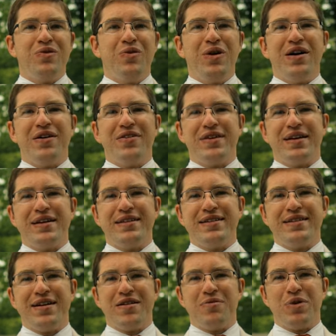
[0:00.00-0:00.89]
'Well
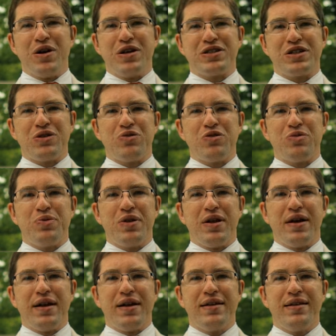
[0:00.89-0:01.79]
then,' Don Bosco
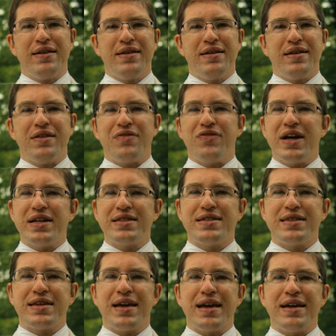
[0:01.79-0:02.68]
replied, 'if
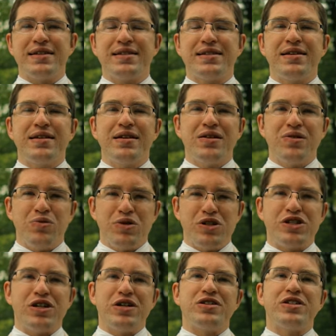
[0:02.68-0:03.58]
that's the case,
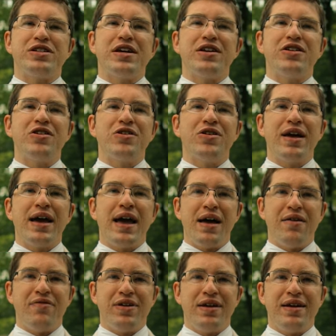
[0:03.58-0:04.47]
we shall send her to
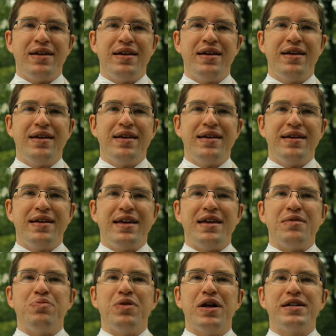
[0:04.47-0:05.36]
heaven.'
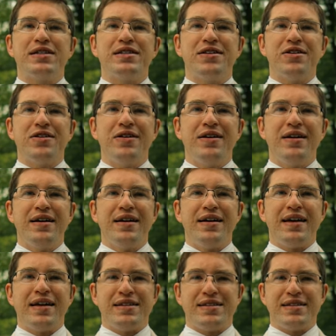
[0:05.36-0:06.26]
He blessed her
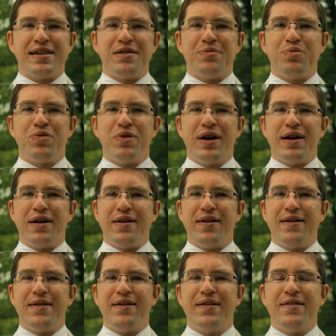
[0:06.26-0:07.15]
and said a
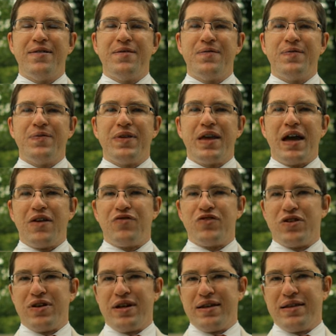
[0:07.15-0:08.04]
prayer.
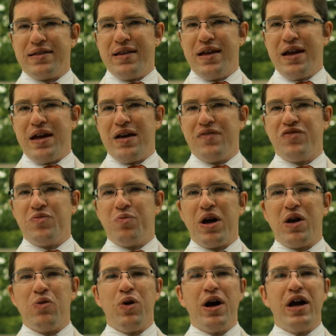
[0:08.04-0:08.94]
After he had left,
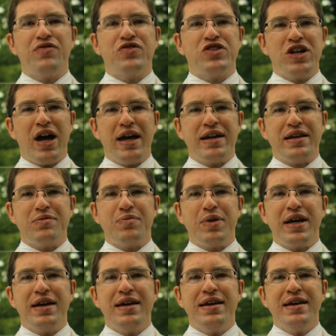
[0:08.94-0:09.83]
my wife chided
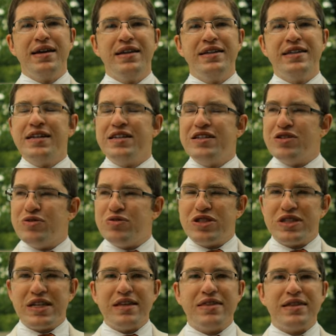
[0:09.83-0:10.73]
me. 'Didn't you
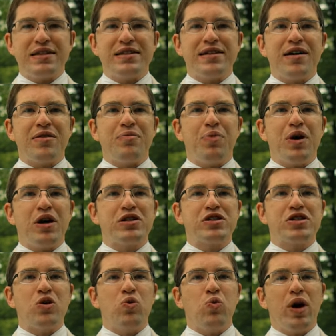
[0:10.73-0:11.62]
see that Don
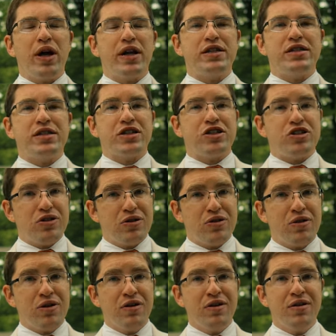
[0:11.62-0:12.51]
Bosco wanted to
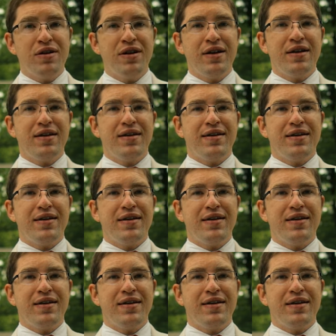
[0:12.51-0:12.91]
cure her?'